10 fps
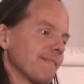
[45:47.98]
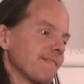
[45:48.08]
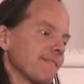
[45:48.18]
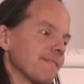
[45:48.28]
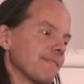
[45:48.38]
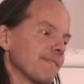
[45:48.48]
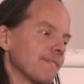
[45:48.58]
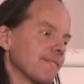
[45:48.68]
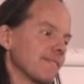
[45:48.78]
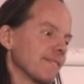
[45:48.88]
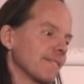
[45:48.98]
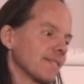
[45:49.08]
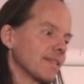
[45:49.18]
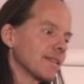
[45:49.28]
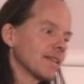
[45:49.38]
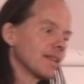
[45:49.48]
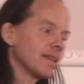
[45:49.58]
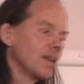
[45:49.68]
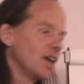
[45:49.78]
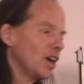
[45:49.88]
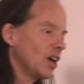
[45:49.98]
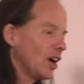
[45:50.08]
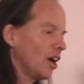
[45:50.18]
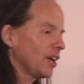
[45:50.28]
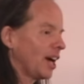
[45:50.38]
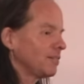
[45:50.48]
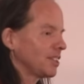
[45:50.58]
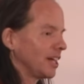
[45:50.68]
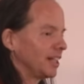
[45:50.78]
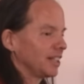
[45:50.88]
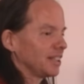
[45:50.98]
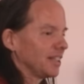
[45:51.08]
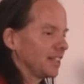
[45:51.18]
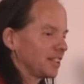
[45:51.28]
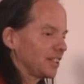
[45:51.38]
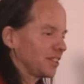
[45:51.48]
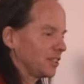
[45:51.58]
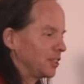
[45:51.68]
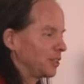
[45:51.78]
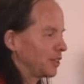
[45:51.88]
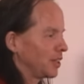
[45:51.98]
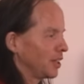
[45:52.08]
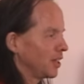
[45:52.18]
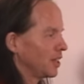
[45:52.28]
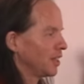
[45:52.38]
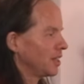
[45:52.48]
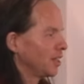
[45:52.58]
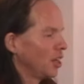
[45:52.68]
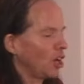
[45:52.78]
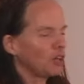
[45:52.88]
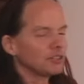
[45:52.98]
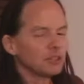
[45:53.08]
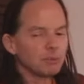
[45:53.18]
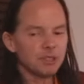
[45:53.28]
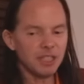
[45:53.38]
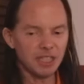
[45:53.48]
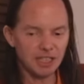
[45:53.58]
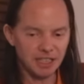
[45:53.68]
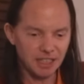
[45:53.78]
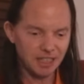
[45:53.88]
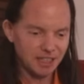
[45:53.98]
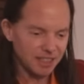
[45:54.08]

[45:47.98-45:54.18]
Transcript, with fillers: the, translation of the Tibetan? Oh yeah, I'm sorry. Let's go through it. Oh Subhuti.